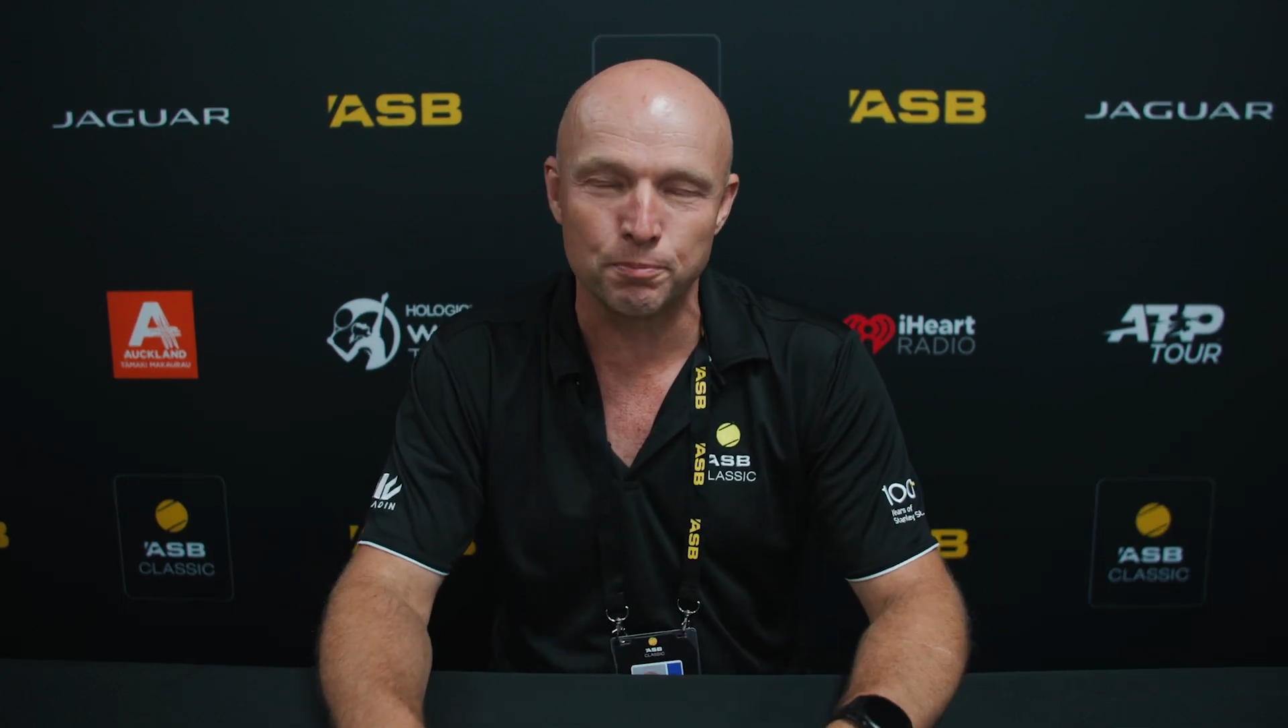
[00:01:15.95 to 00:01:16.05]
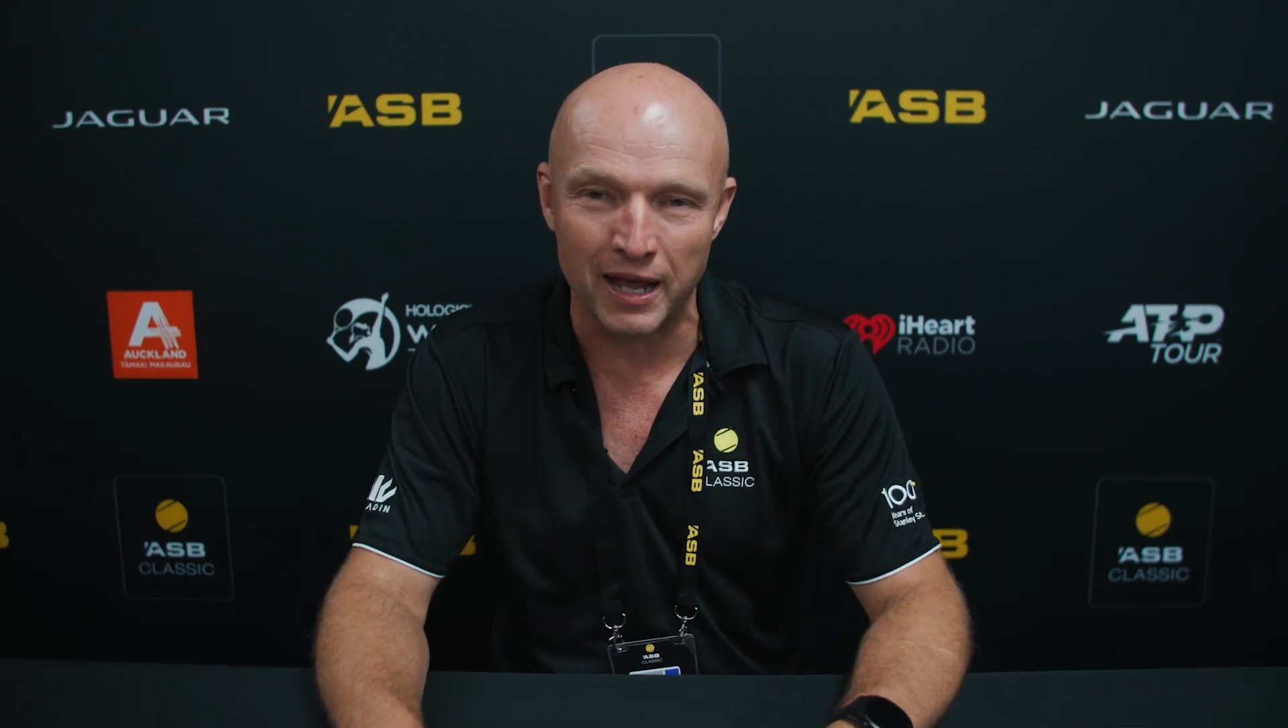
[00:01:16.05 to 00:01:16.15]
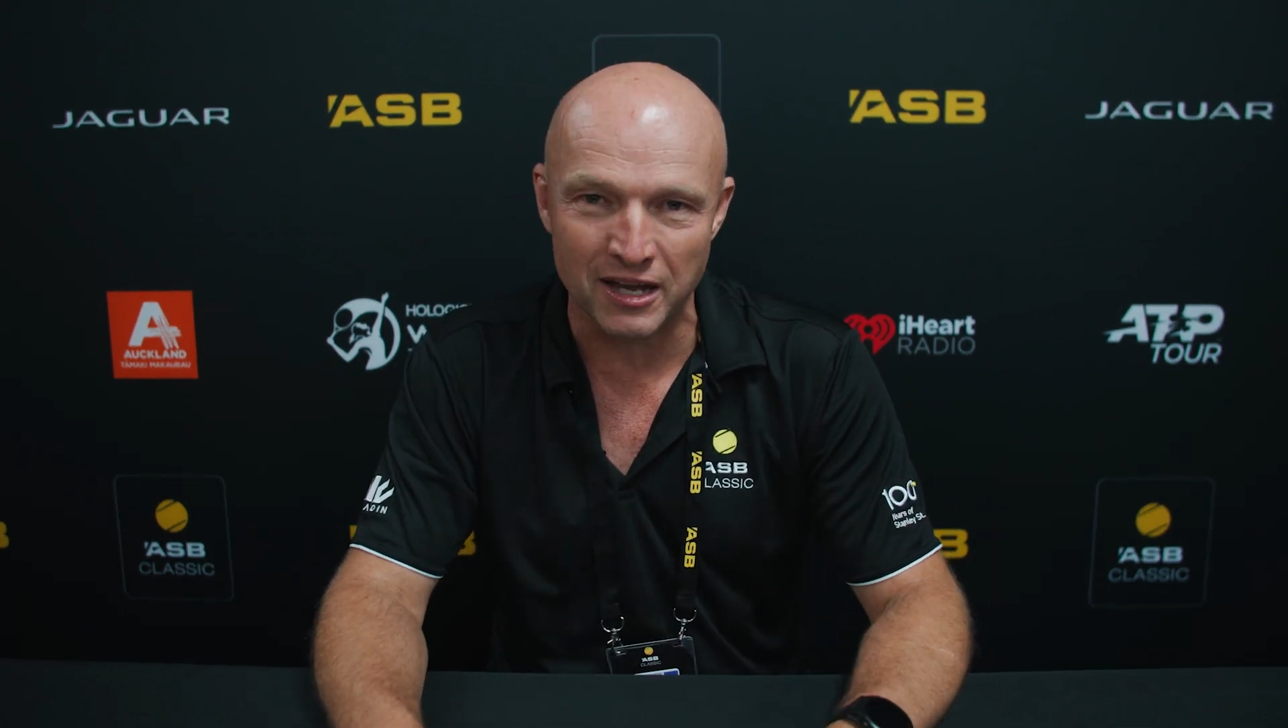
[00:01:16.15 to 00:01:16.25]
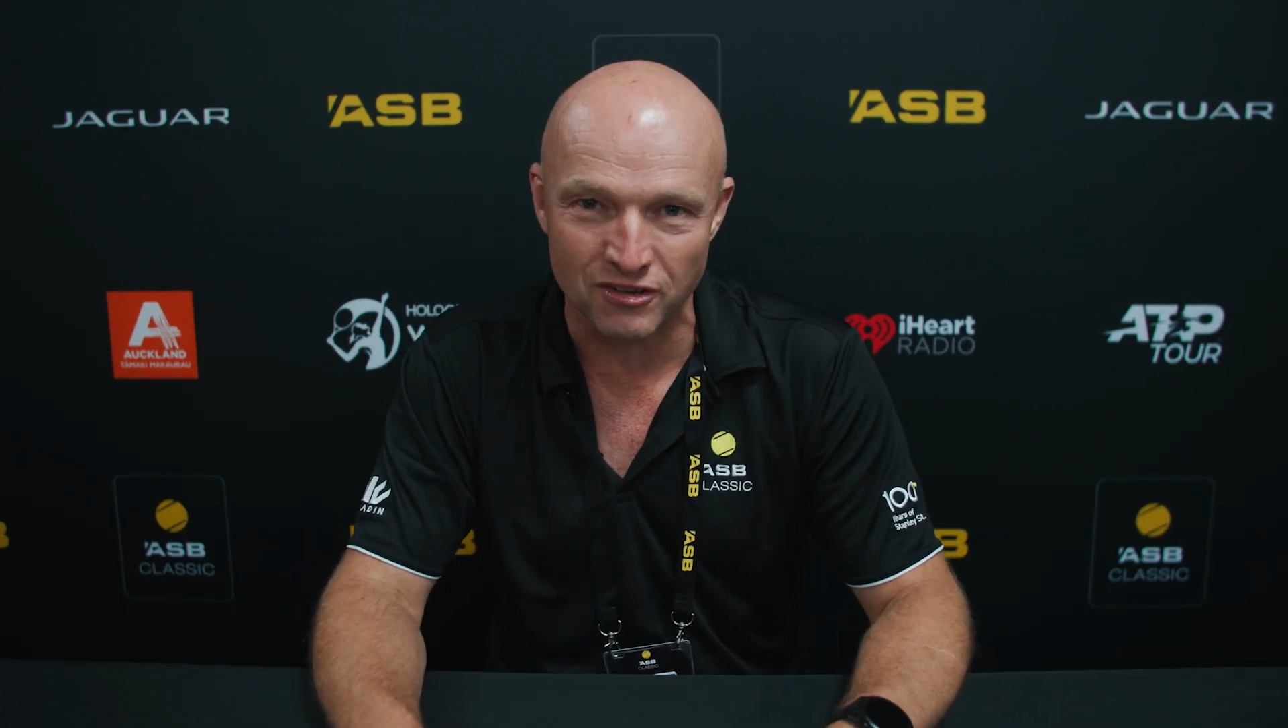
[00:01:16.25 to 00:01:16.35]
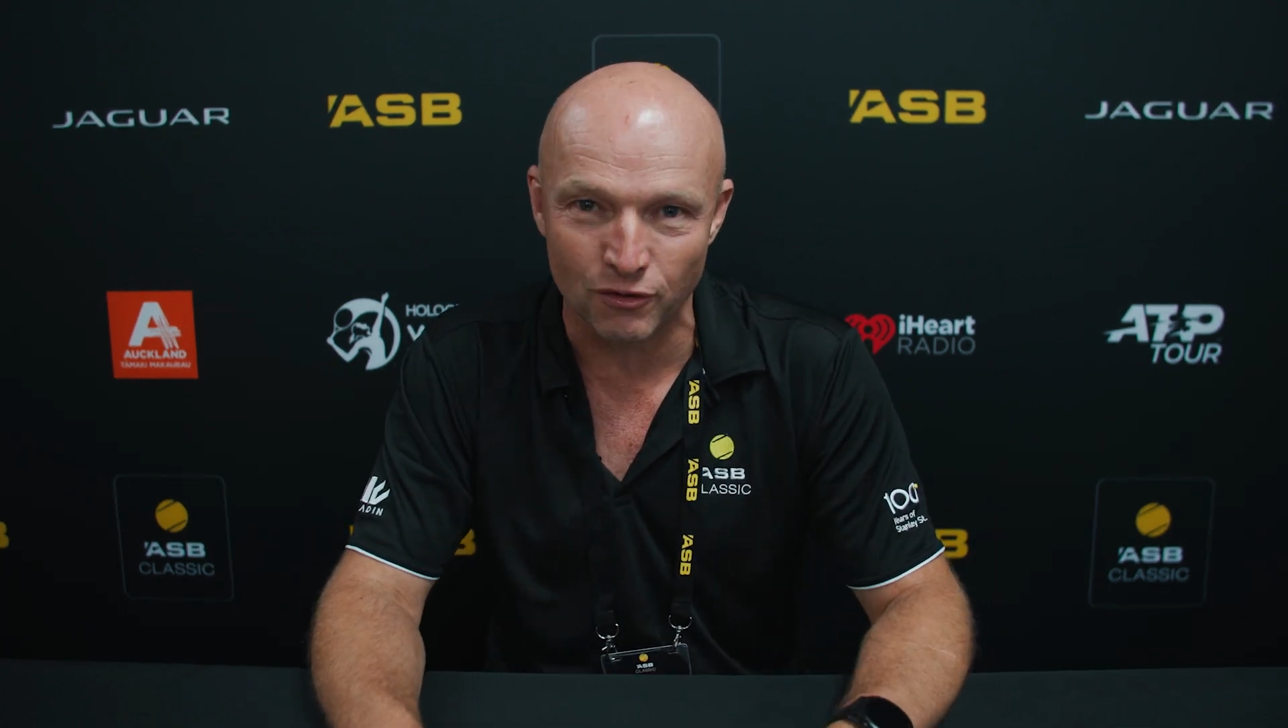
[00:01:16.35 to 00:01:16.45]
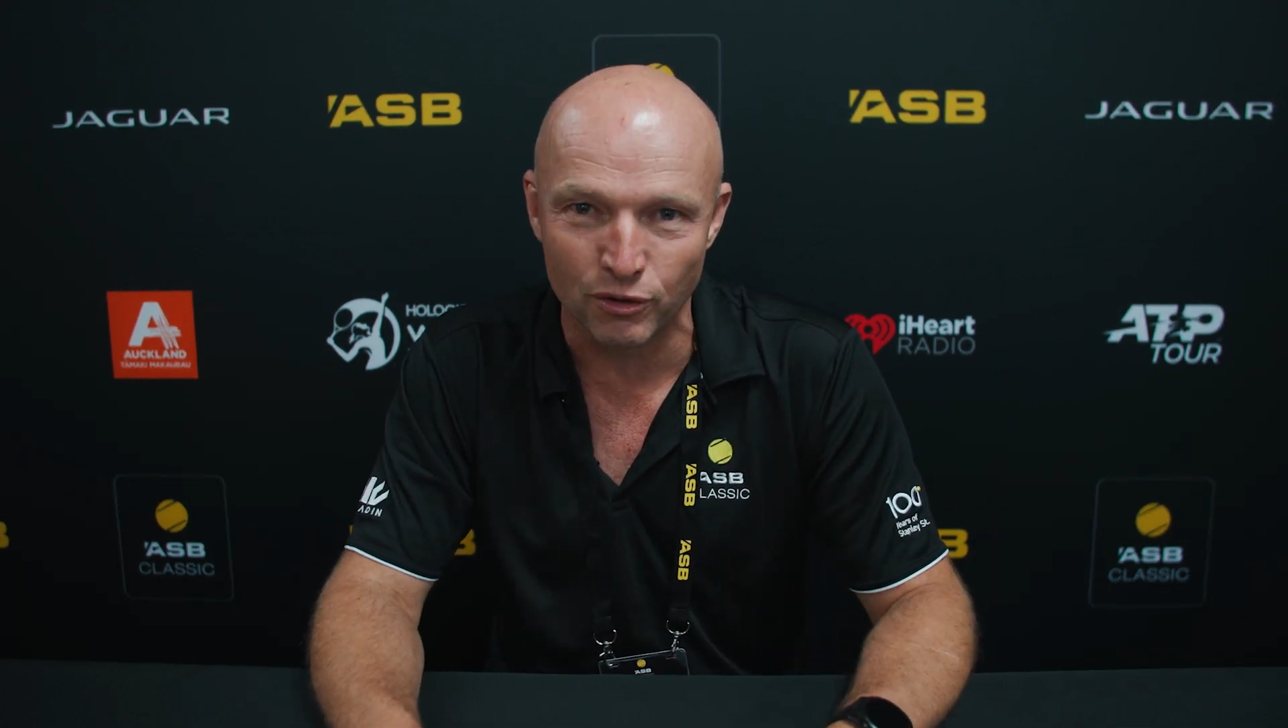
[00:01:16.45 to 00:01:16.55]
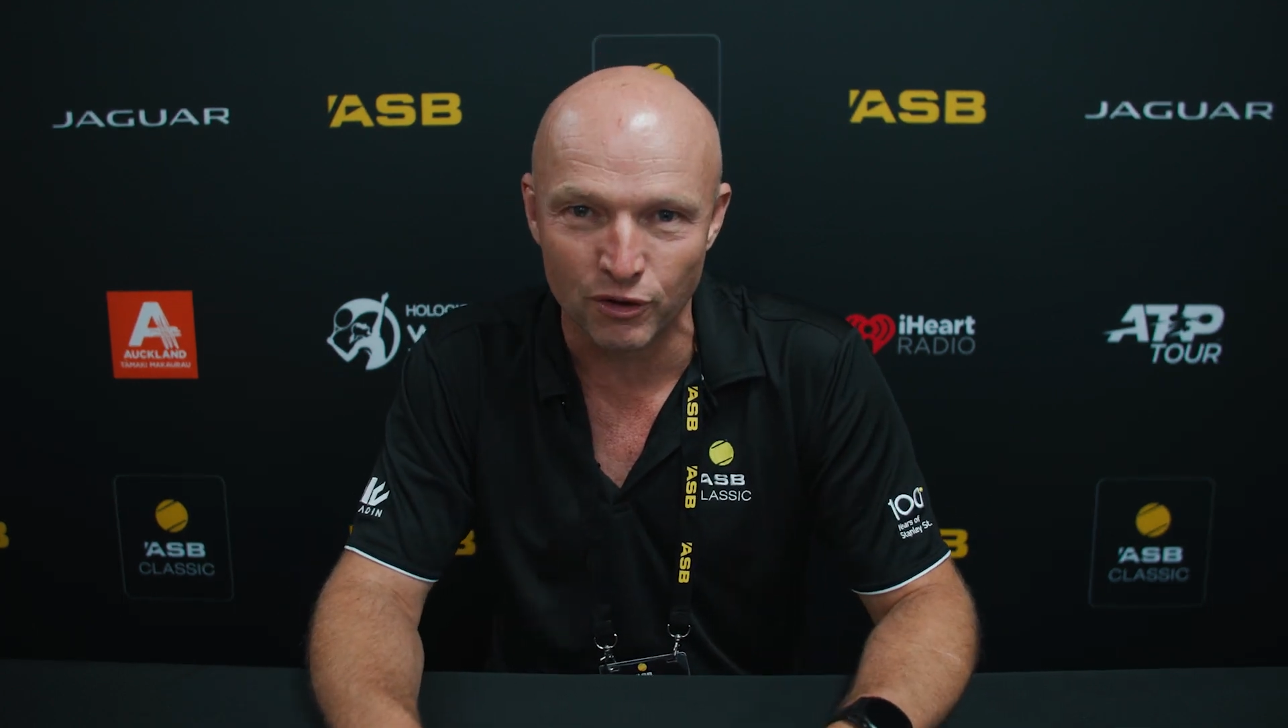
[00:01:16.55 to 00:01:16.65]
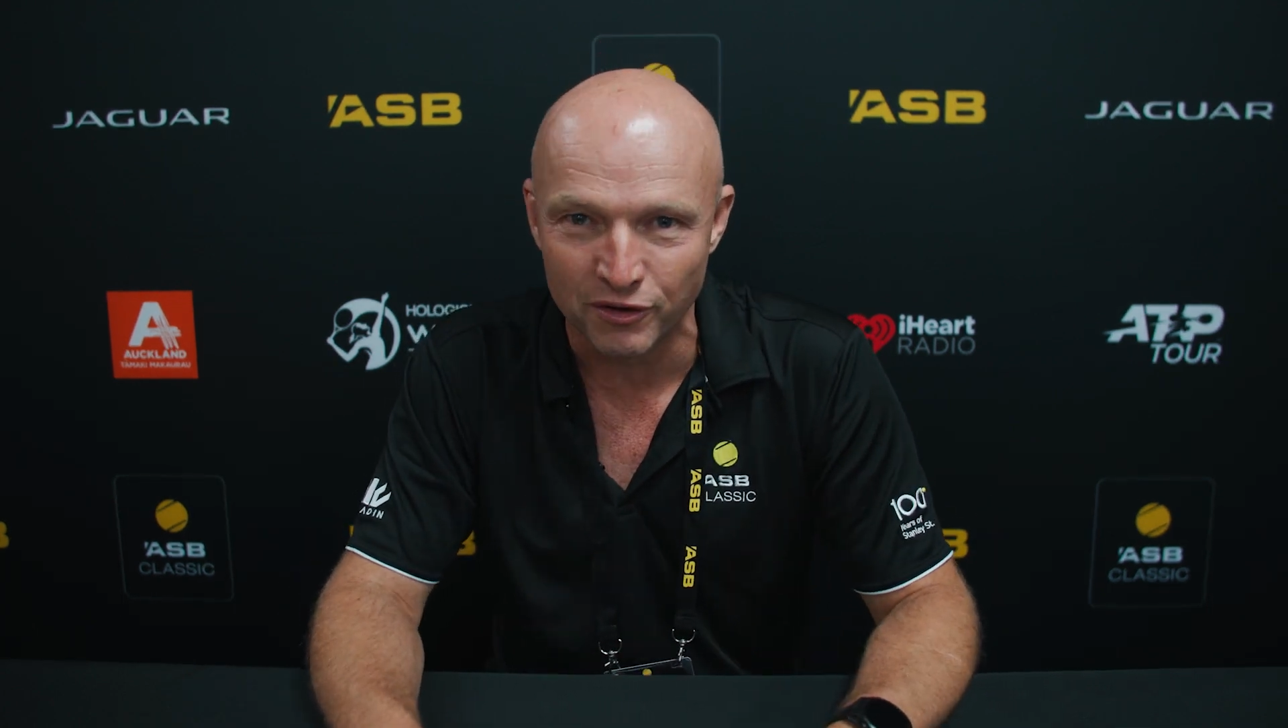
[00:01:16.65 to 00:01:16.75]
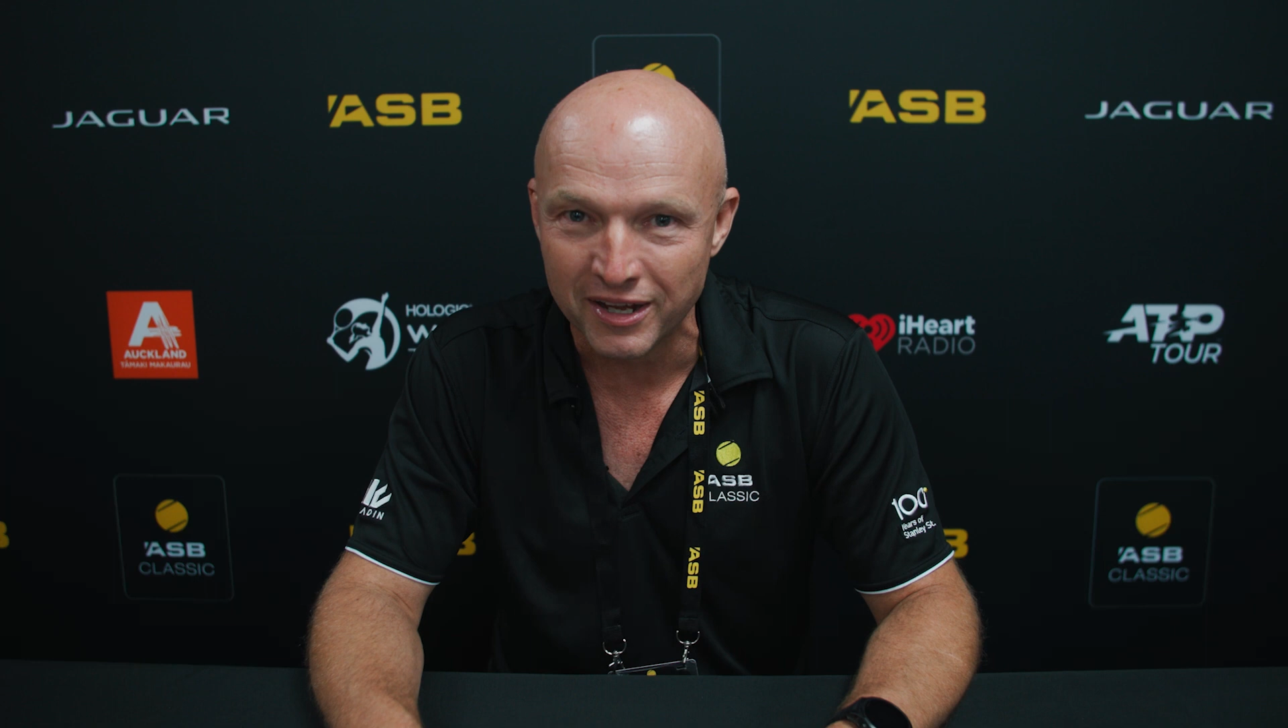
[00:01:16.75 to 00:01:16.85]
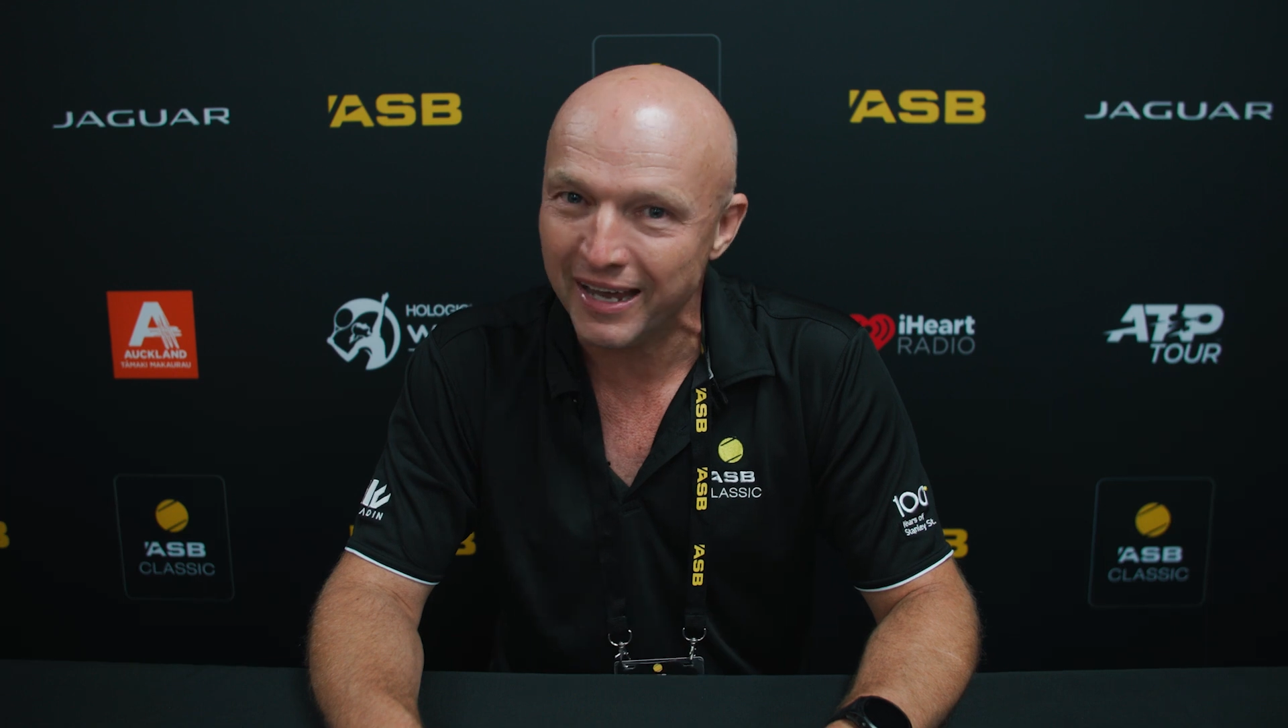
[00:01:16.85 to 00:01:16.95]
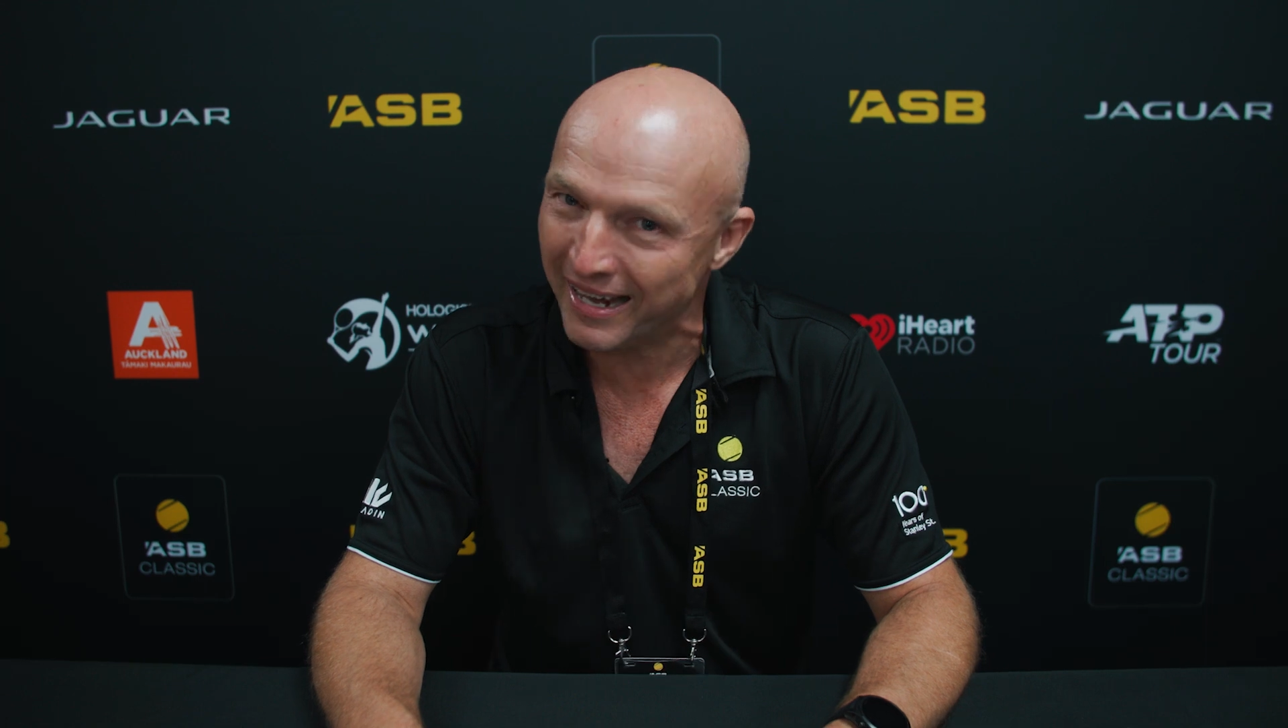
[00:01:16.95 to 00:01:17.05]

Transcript: players in the world